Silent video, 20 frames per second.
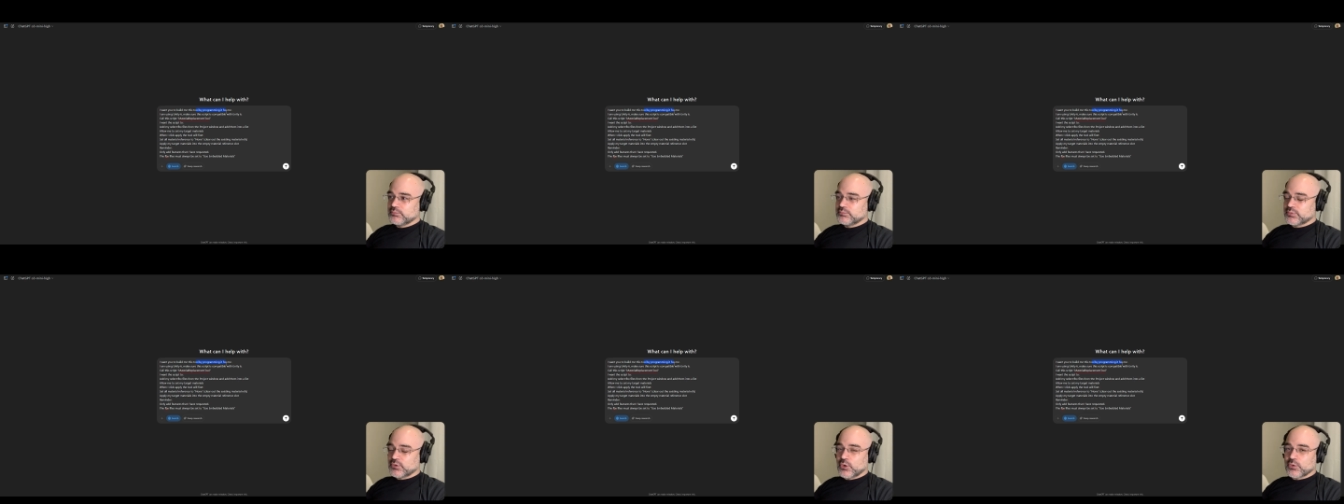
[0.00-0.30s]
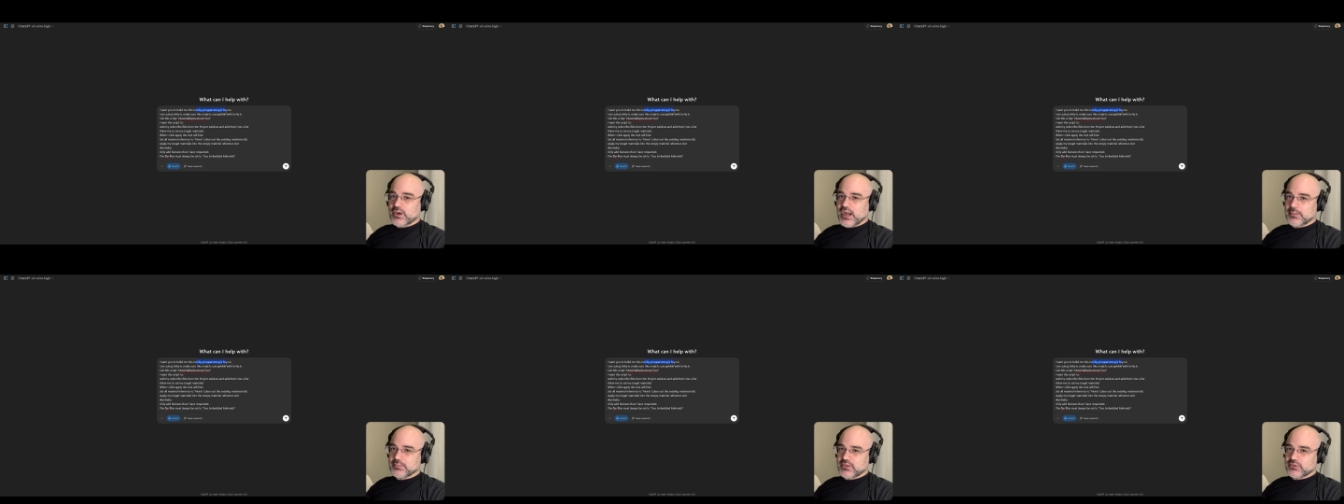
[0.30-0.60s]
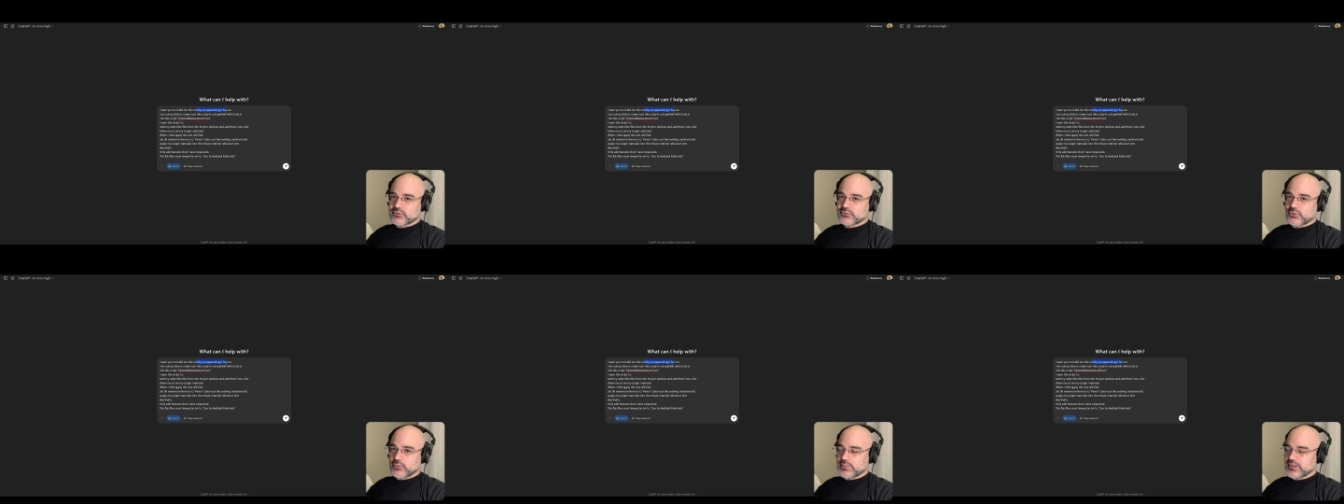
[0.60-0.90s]
program
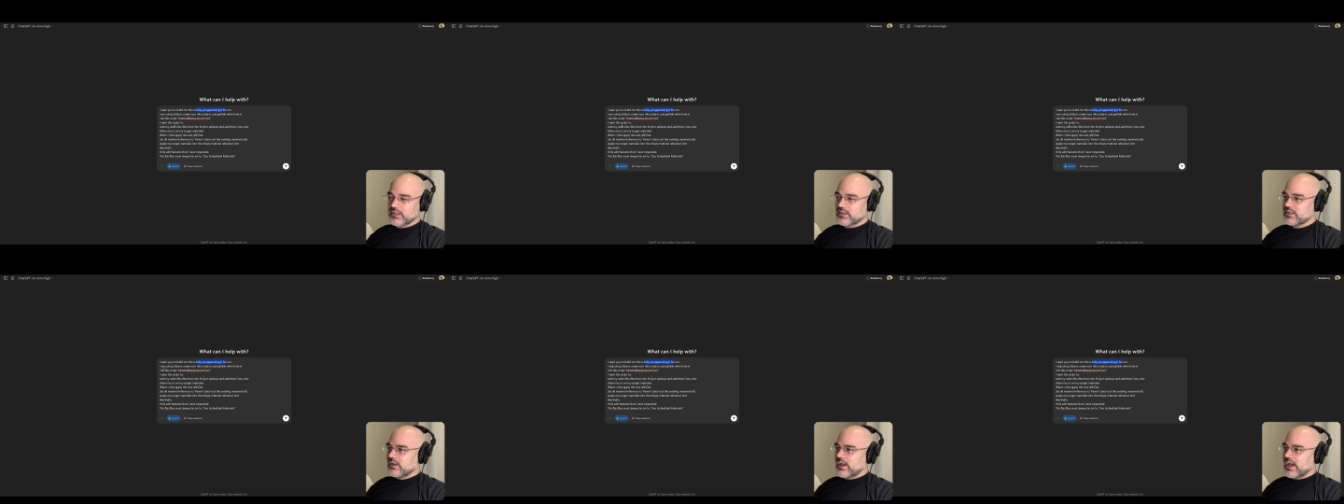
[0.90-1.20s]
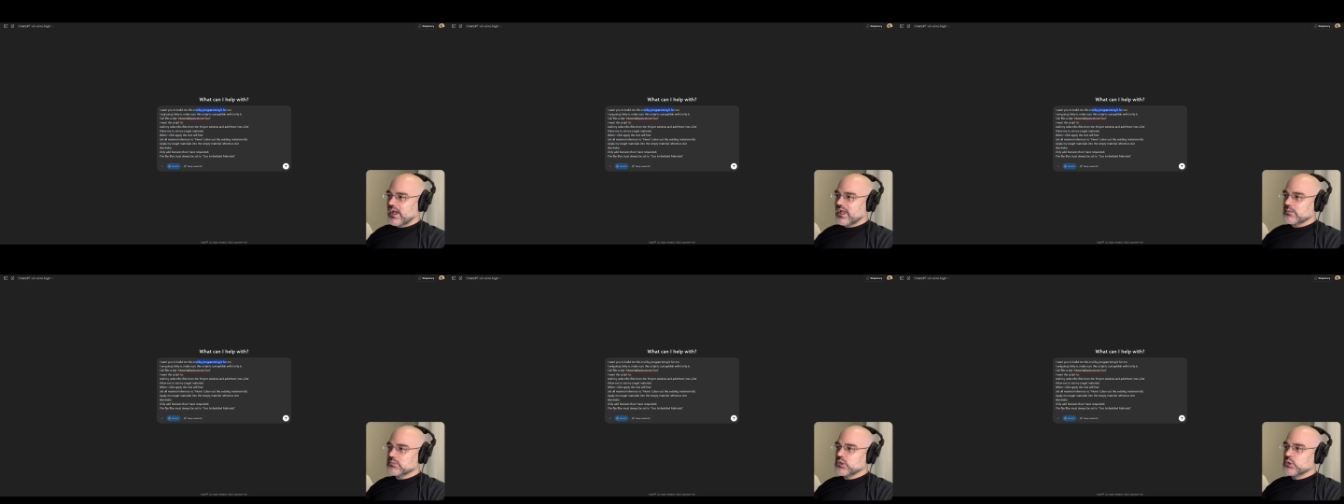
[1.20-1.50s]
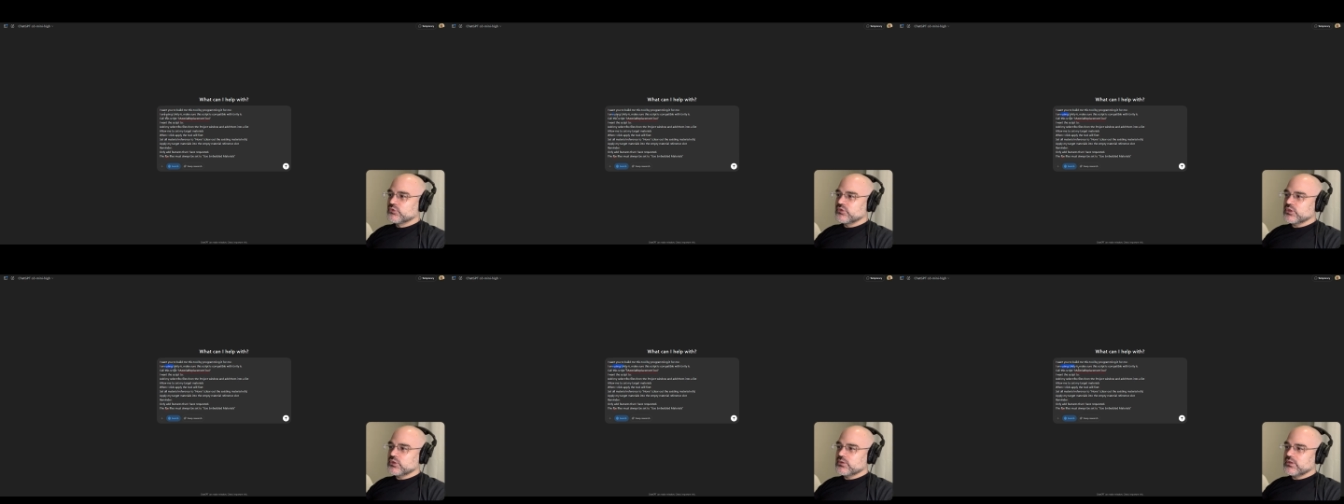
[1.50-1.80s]
this for me. I am
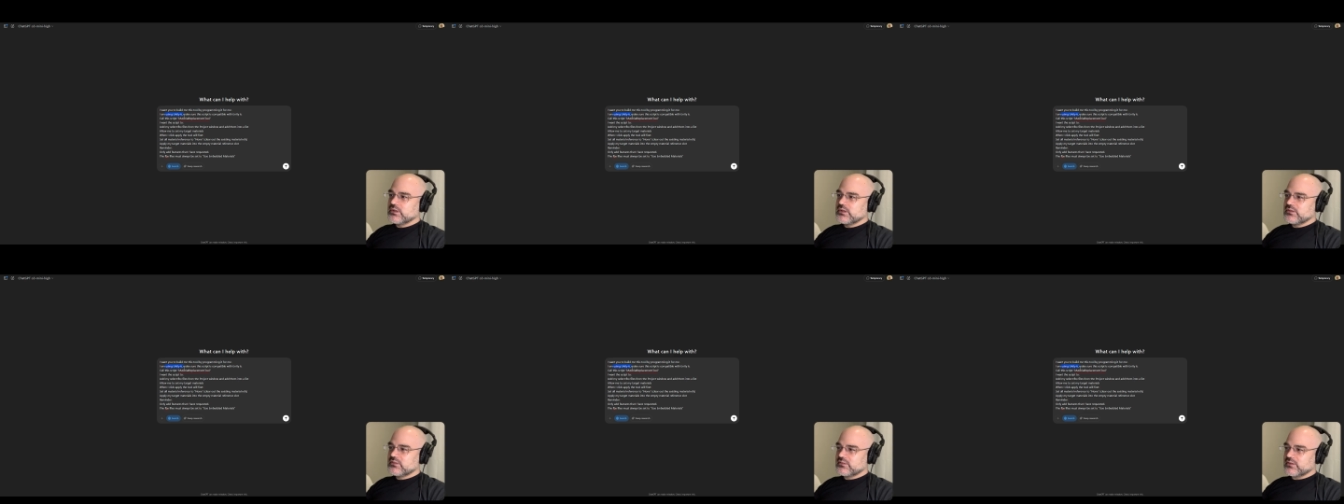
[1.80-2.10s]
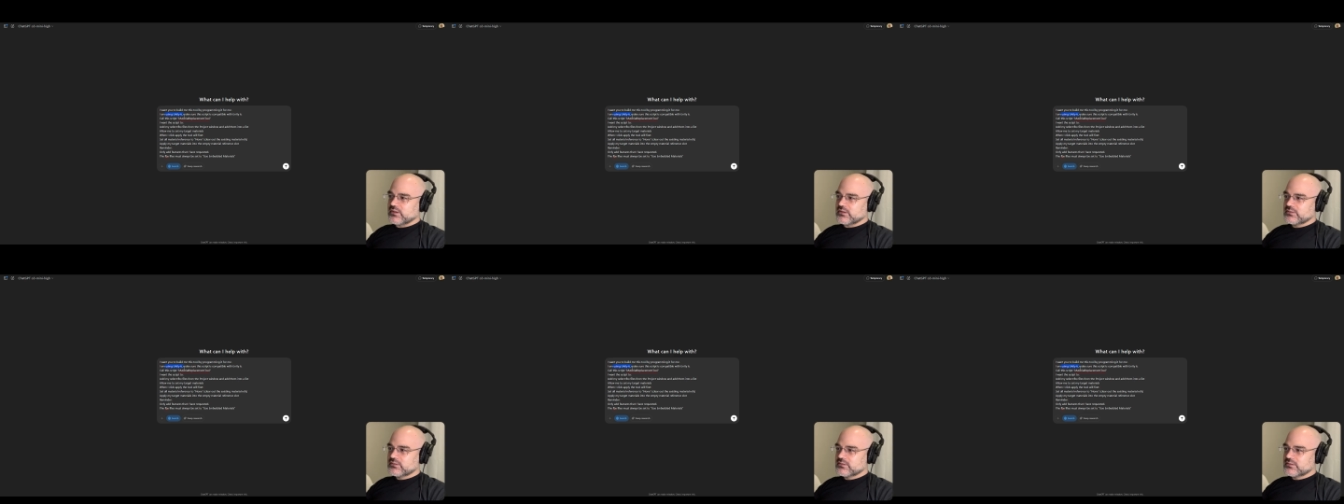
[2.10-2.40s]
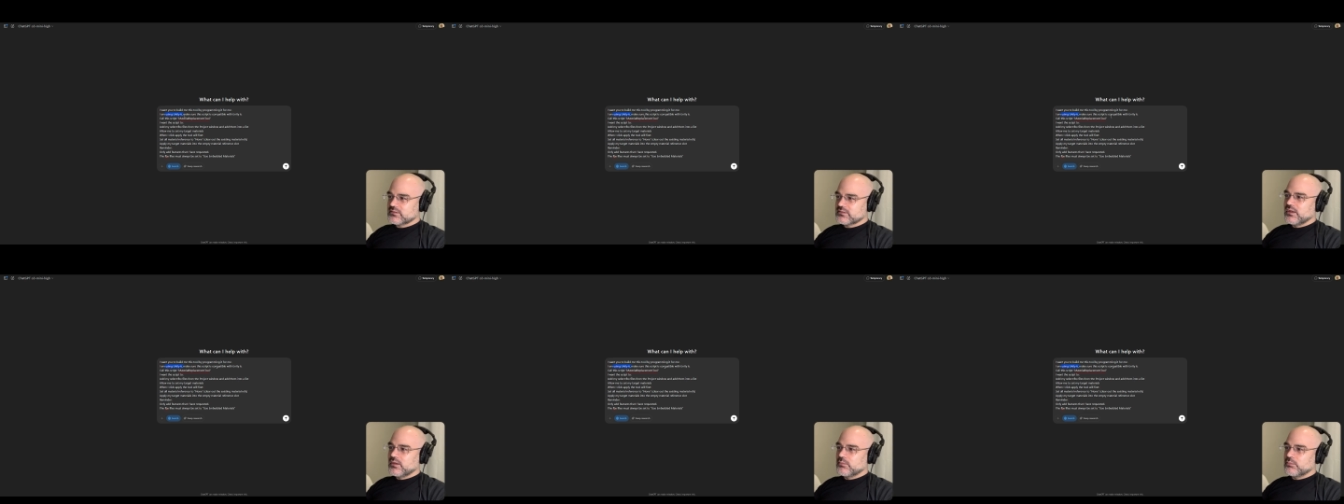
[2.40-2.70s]
using Unity
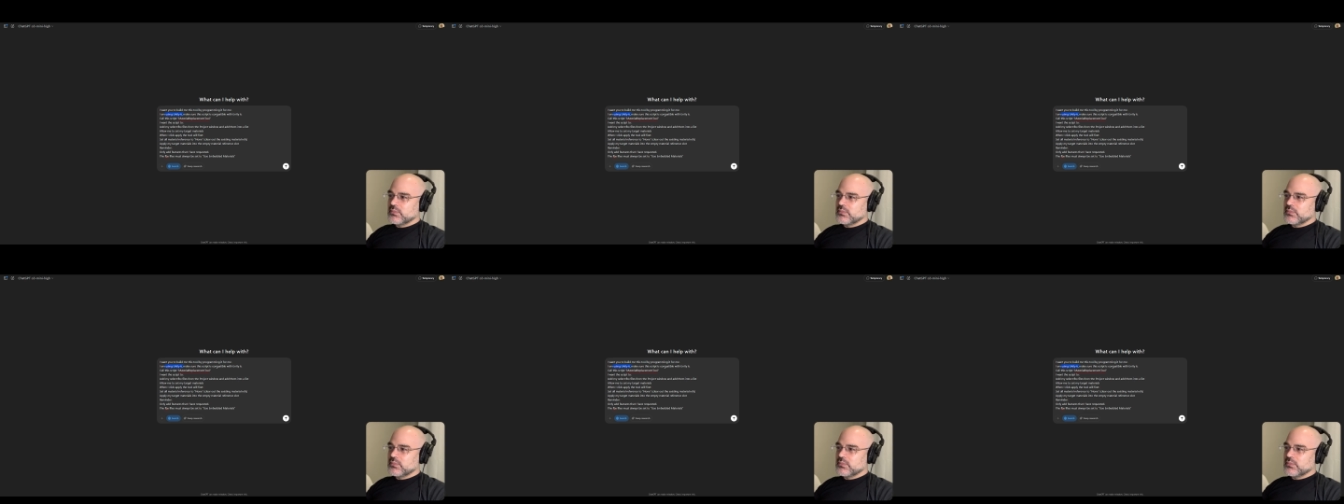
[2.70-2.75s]
6.